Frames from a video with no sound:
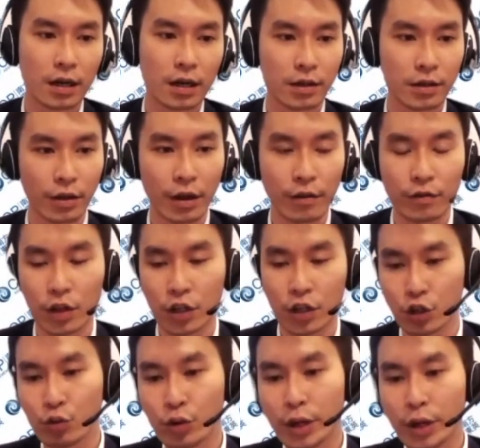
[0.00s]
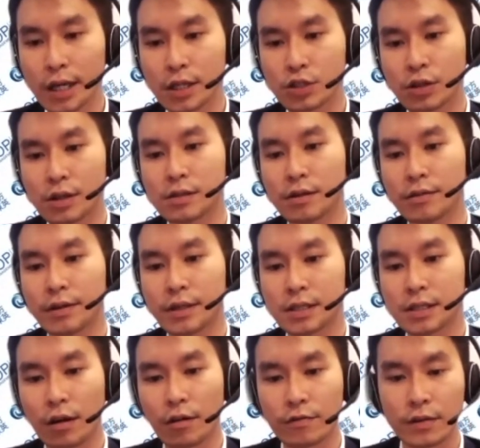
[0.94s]
You have the UK transferring
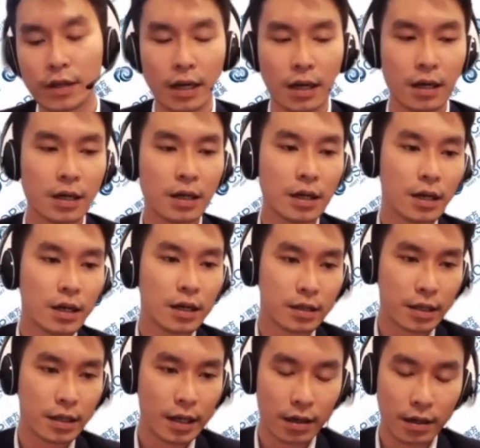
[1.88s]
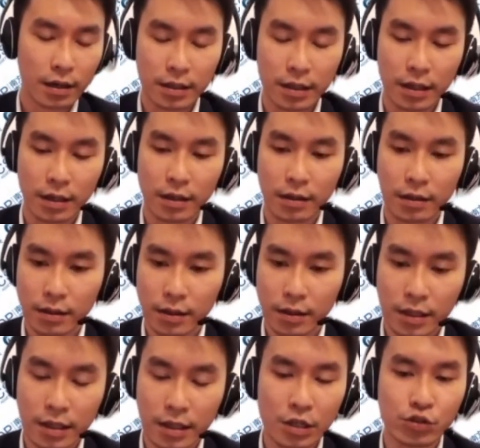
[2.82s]
some of their
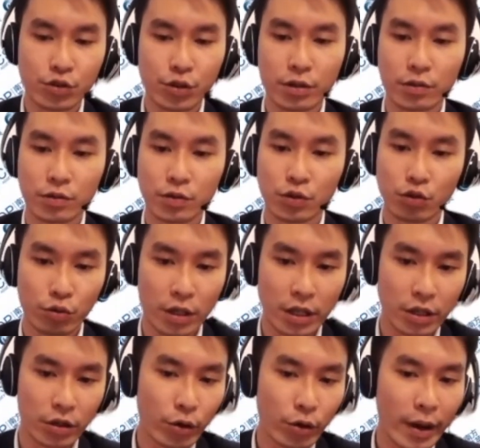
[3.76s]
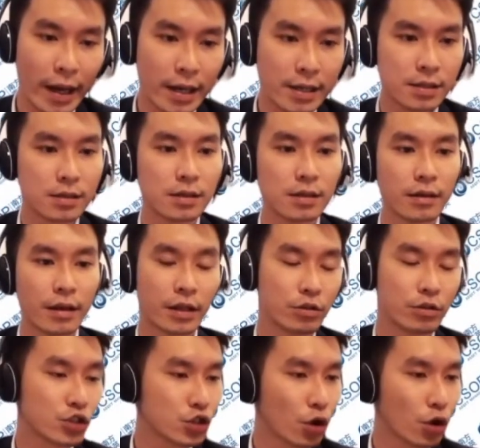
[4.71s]
industrial to the US, and
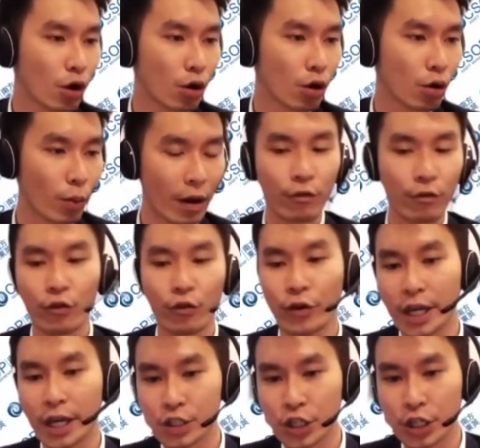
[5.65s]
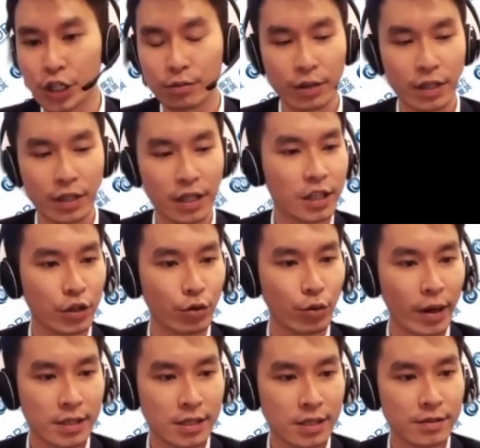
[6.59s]
you saw wealth creation within the
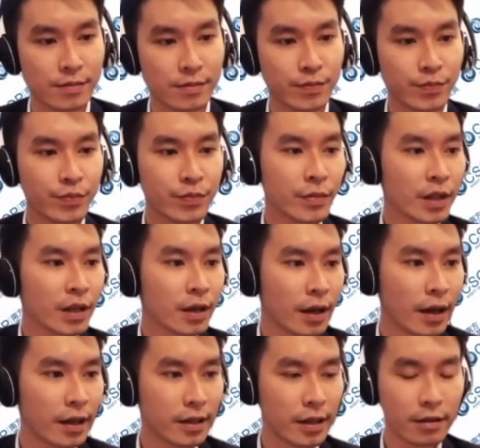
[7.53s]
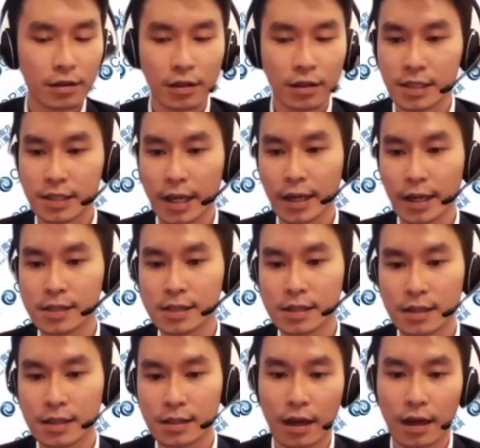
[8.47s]
US. And then the second
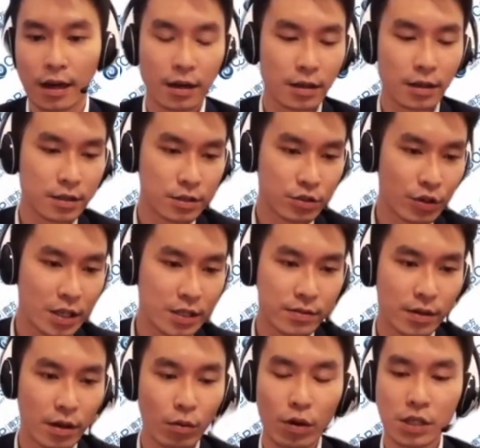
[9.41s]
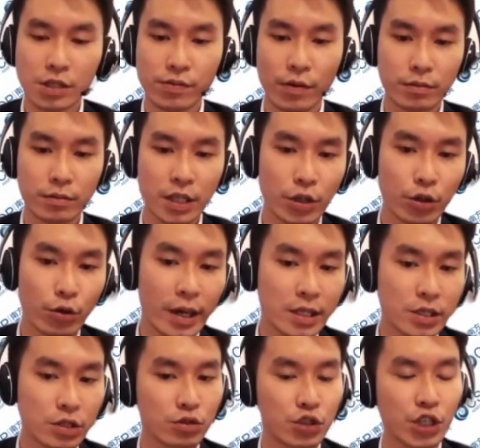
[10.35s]
transfer was from the
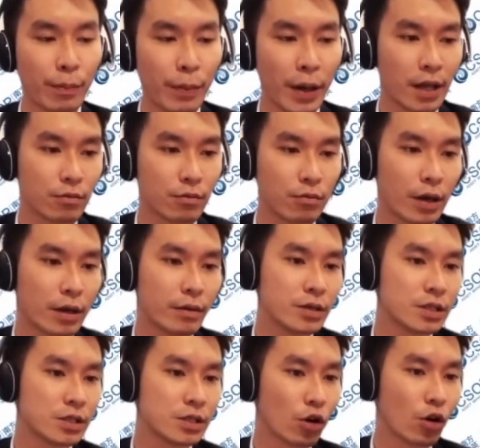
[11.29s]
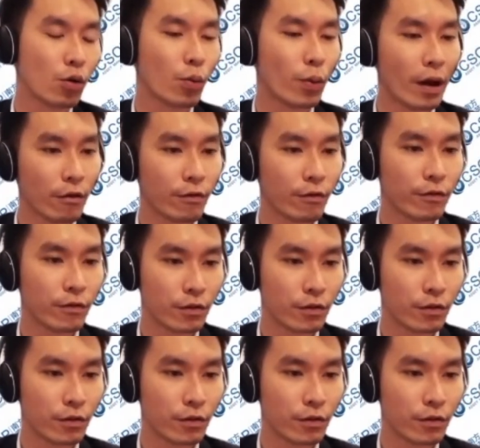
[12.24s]
US to Japan, where we saw wealth